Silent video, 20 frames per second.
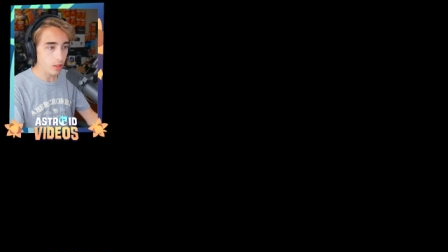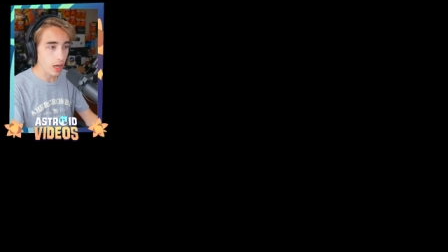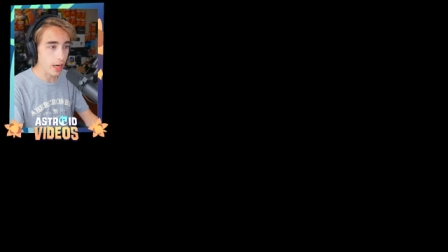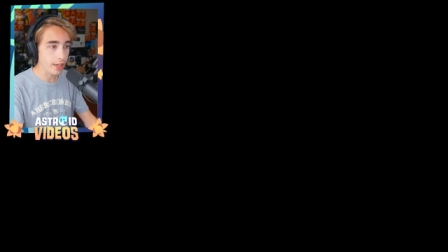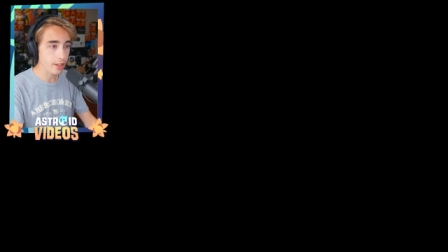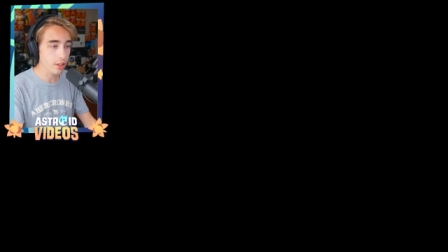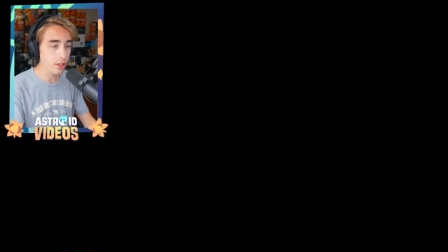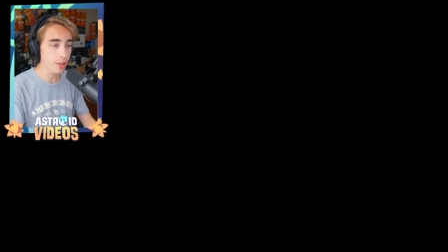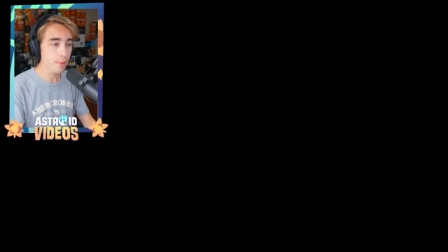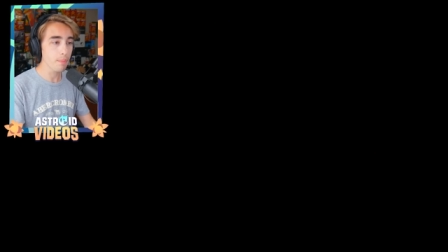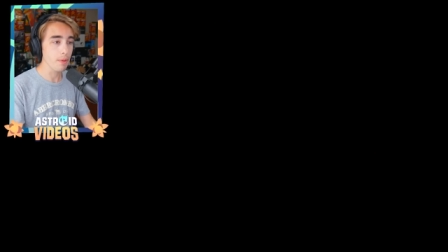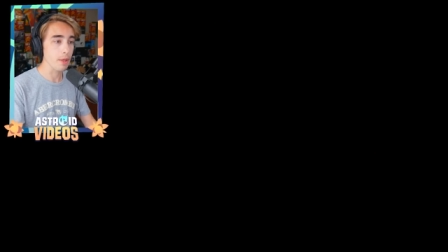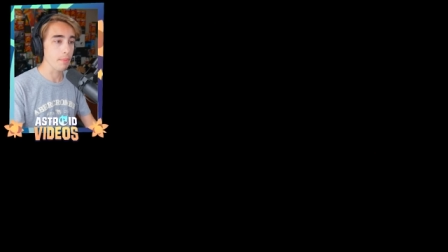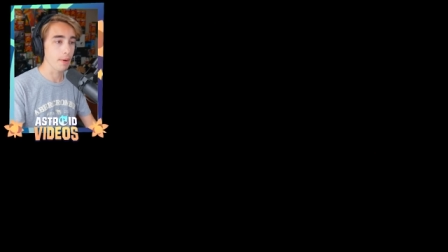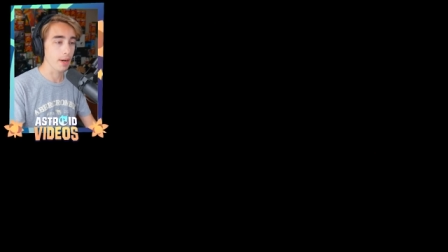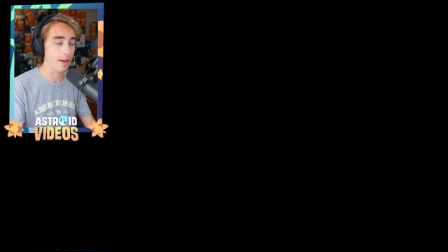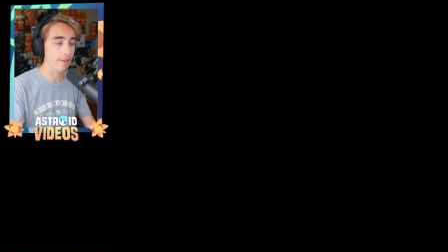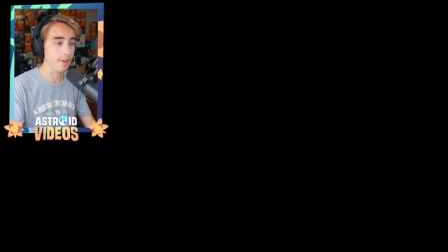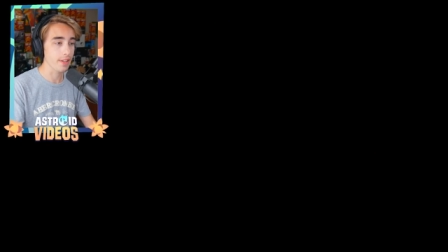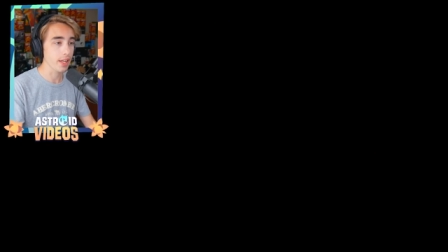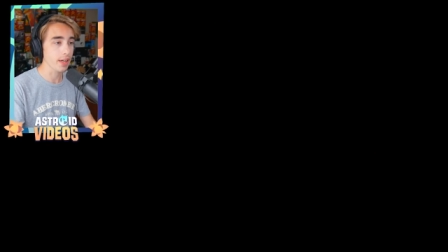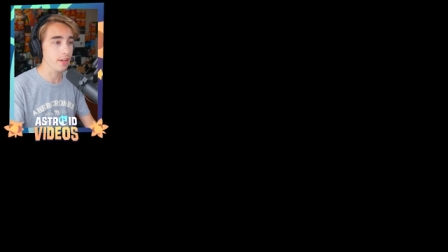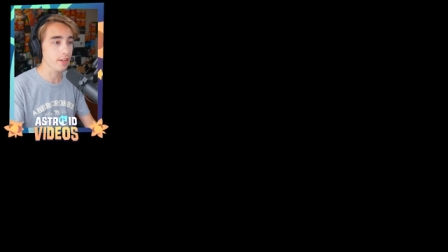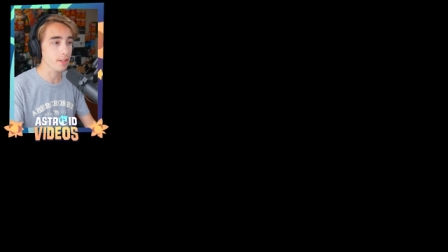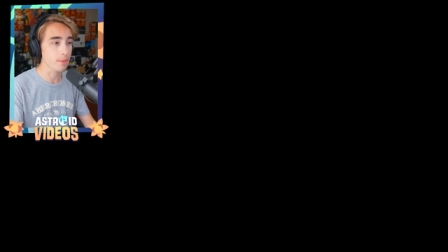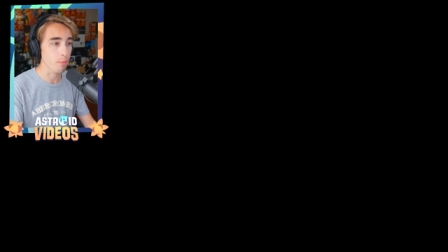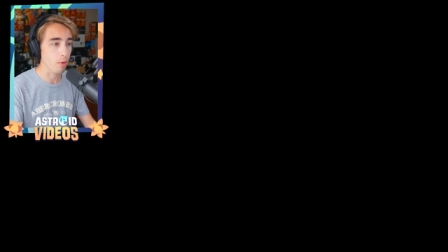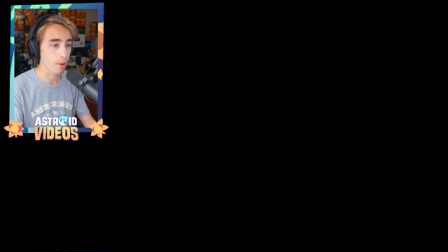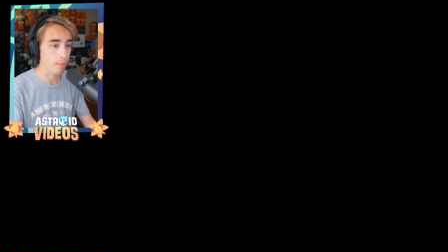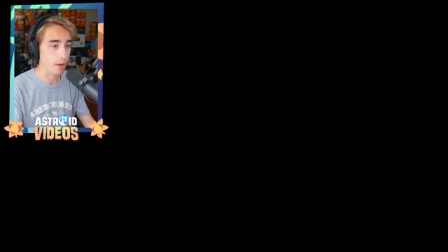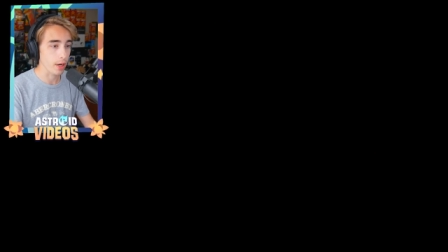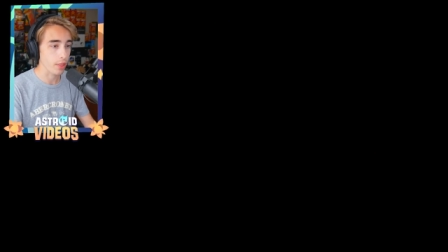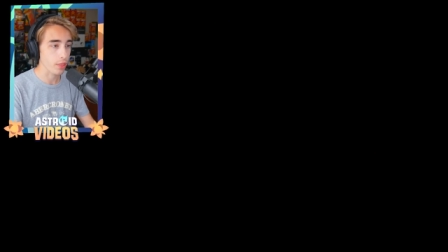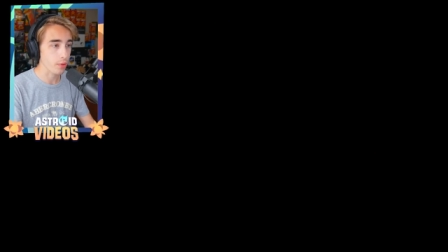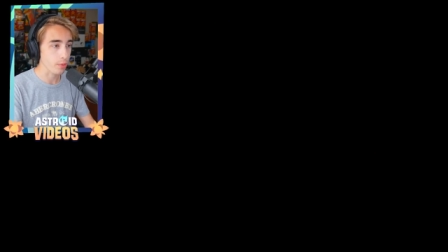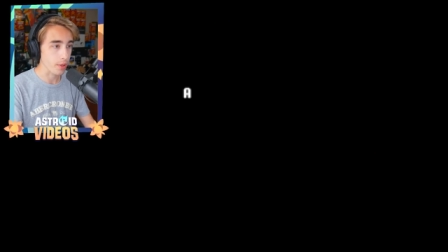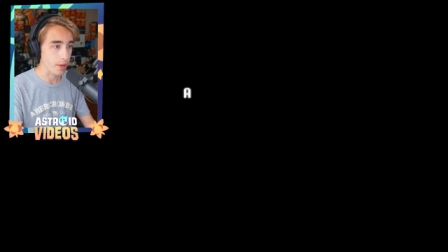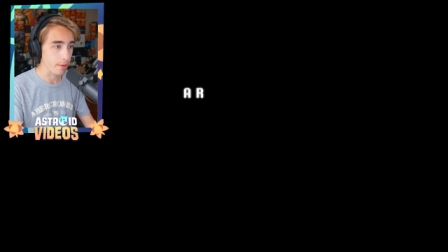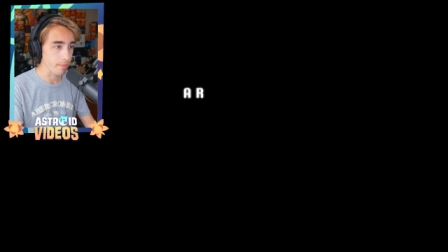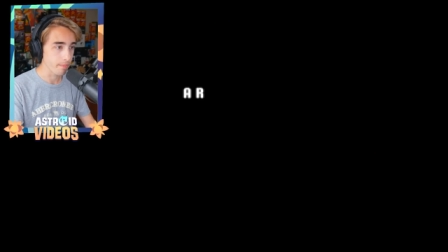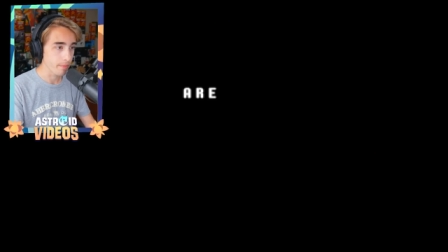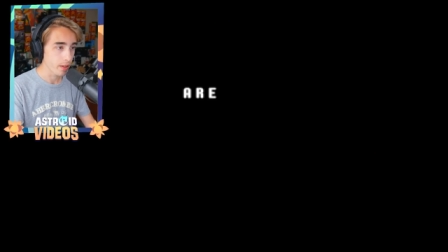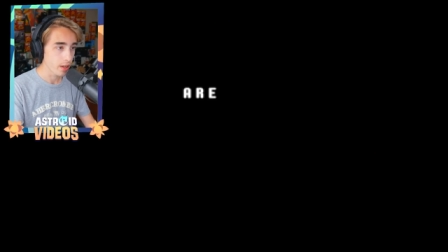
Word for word: I could be, but I have a dentist appointment at 3.